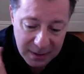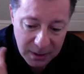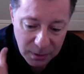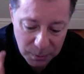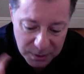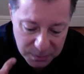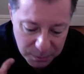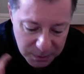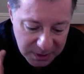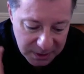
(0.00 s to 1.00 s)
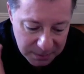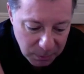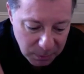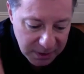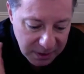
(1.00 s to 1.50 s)
we're going to be
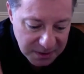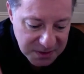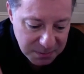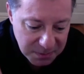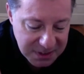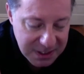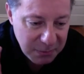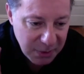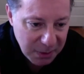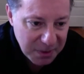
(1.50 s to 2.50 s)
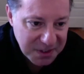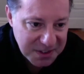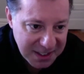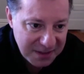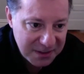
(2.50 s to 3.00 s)
working on some contemporary works
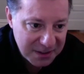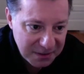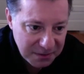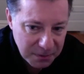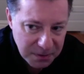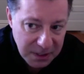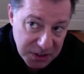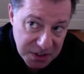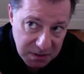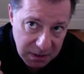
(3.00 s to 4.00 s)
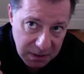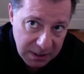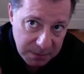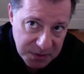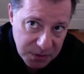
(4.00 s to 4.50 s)
together for not just
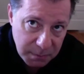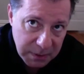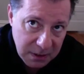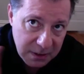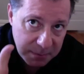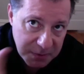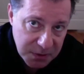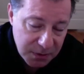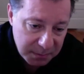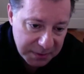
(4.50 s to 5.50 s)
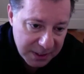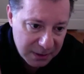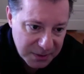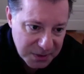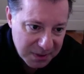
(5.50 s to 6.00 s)
clarinet bassoon, but clarinet bassoon and
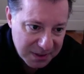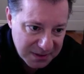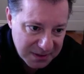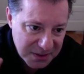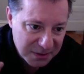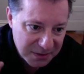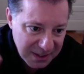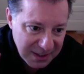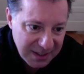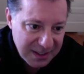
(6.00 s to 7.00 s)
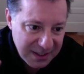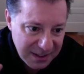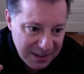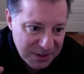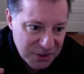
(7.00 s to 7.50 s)
piano as well. So
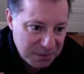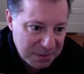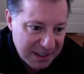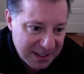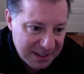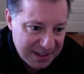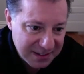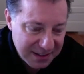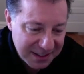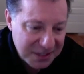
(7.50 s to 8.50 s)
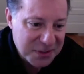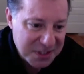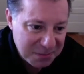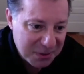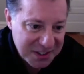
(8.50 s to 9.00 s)
it should be an
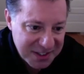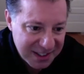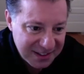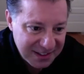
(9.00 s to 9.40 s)
interesting project.